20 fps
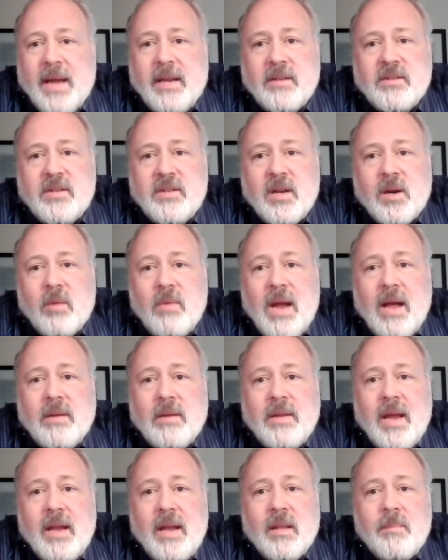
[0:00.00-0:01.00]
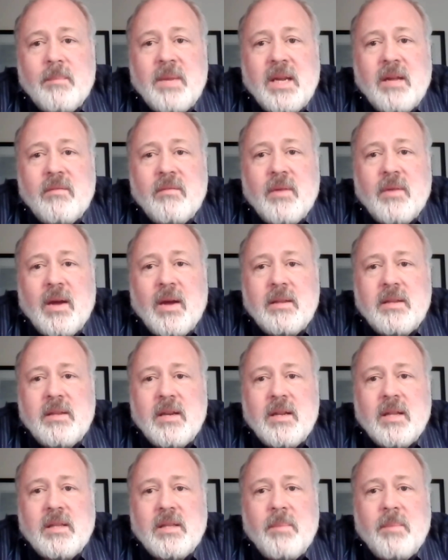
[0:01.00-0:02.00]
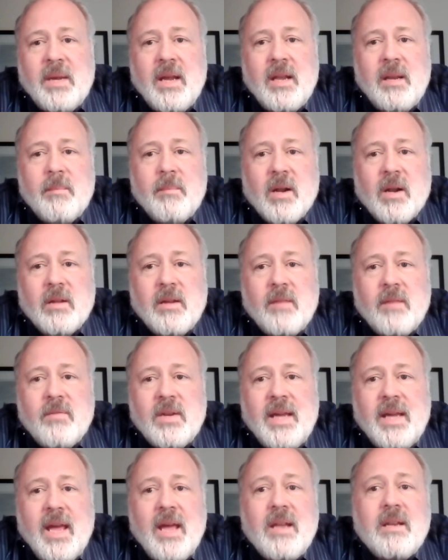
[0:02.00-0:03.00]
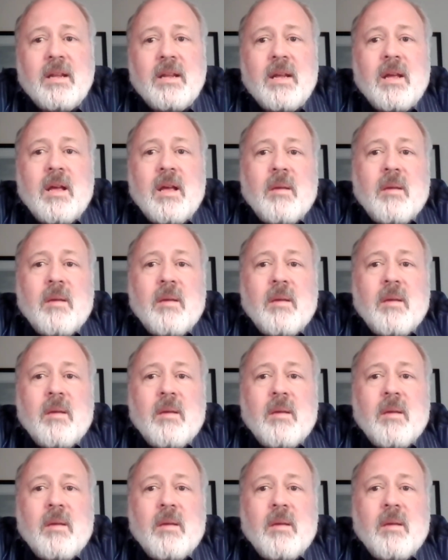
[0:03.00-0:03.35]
can stick around. And let me give, I did it at the beginning, but I'll give it again.